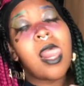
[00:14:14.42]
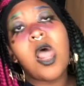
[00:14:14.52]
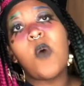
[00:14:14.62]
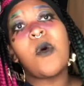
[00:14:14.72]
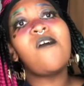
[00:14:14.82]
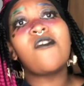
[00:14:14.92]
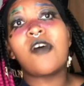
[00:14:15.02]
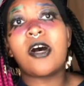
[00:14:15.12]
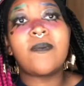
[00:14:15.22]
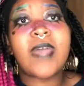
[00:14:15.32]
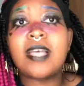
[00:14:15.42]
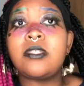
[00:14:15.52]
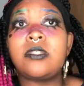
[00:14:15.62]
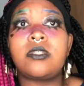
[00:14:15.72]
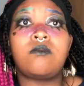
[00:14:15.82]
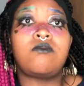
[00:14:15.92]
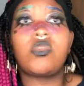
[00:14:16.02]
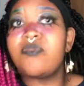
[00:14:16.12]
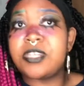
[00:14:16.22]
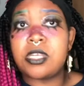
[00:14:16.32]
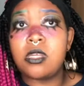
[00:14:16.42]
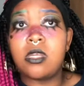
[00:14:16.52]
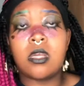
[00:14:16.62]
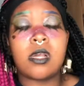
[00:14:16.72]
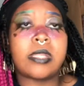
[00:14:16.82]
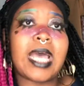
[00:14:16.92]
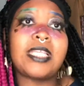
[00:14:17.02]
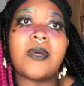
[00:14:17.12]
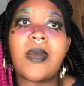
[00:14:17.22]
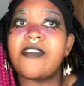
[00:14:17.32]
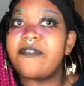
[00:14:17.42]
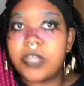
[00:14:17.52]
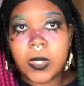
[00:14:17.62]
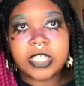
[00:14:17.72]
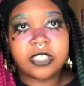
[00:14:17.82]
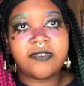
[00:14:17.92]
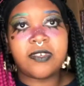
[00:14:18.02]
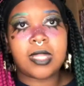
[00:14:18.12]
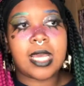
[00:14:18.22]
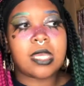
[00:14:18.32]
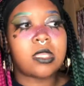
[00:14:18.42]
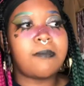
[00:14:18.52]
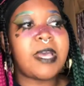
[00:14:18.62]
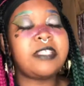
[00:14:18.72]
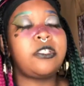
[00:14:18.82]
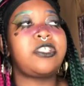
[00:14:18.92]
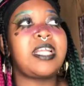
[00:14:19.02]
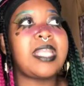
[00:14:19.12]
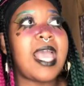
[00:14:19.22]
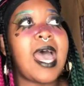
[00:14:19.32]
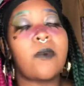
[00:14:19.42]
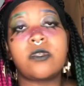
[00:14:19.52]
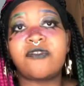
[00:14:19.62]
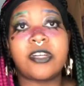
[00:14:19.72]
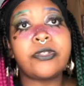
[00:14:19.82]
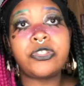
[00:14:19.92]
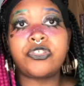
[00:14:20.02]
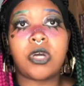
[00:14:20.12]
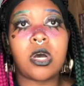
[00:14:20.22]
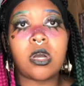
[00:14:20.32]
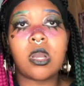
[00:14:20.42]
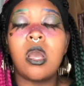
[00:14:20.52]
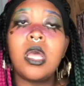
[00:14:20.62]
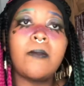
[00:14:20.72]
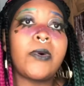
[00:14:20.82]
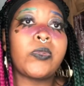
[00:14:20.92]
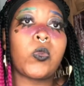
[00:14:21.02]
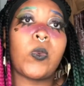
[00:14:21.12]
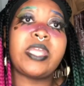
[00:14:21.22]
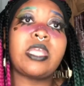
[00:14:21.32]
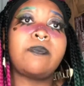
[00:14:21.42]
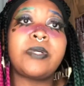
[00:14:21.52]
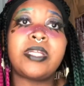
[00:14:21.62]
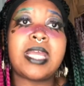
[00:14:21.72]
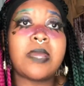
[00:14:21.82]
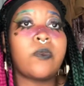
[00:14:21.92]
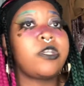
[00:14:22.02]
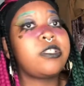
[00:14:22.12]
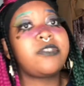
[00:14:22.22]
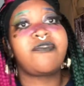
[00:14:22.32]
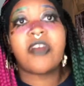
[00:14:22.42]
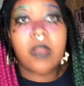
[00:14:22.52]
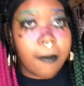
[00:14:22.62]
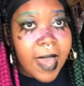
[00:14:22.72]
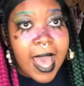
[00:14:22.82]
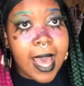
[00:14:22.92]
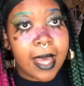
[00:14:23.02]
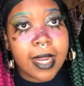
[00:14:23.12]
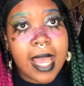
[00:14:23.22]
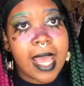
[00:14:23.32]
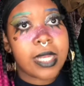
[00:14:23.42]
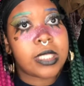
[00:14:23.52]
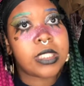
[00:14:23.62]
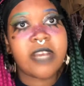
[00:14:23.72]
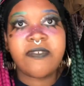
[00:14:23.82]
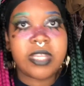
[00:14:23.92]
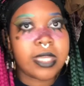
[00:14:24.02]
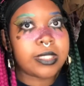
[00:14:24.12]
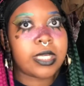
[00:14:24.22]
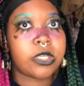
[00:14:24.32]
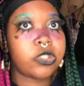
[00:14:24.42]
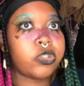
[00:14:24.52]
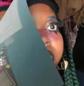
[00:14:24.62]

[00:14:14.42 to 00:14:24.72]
But overall, that's the movie. That's how I feel. I just feel like the message that they had was very strong, but the way they put it was very bad, and it definitely is an issue.